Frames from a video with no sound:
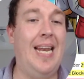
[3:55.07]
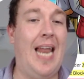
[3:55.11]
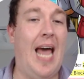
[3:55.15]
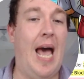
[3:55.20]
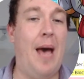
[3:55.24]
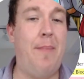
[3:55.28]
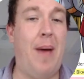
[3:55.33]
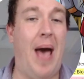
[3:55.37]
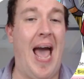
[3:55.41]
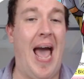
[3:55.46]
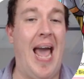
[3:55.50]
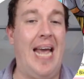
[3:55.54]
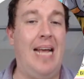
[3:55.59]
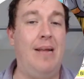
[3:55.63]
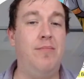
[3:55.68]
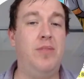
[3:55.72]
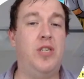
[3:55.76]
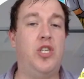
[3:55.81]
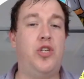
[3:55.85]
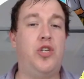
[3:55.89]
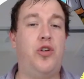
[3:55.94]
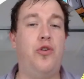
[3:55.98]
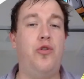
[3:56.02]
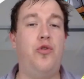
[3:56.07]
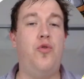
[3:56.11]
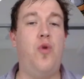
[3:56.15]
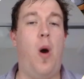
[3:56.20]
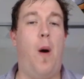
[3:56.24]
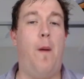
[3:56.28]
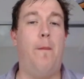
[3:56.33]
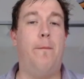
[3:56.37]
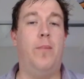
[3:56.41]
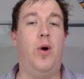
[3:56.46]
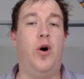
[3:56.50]
Lab aims
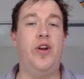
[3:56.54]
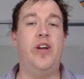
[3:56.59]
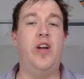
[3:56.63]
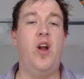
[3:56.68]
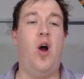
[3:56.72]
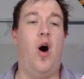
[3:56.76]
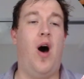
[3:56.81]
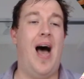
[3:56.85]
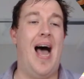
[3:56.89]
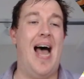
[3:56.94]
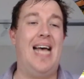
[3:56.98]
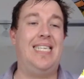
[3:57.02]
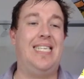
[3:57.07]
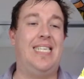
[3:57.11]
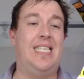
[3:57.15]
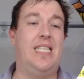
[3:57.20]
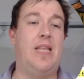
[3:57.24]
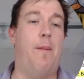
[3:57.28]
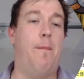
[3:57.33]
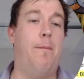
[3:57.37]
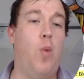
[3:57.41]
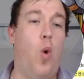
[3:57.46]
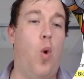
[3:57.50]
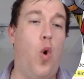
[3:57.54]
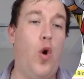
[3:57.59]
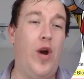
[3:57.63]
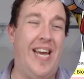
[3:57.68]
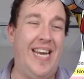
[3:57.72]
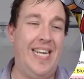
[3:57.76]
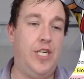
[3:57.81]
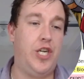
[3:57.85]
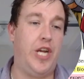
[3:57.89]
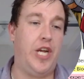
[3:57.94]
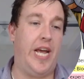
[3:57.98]
to modernize the
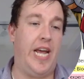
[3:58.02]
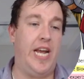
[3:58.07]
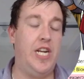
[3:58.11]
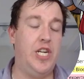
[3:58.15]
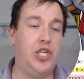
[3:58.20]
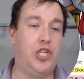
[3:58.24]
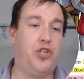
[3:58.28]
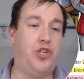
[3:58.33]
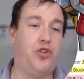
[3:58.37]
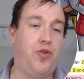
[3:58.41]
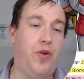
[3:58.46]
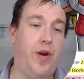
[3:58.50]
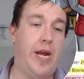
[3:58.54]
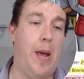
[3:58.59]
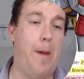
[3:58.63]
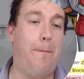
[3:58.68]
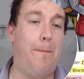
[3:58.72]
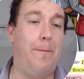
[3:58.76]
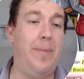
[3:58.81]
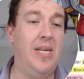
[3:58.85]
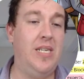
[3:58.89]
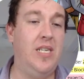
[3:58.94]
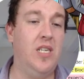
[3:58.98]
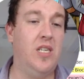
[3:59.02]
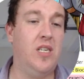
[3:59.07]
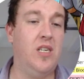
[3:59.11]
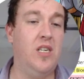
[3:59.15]
mortgage industry. Business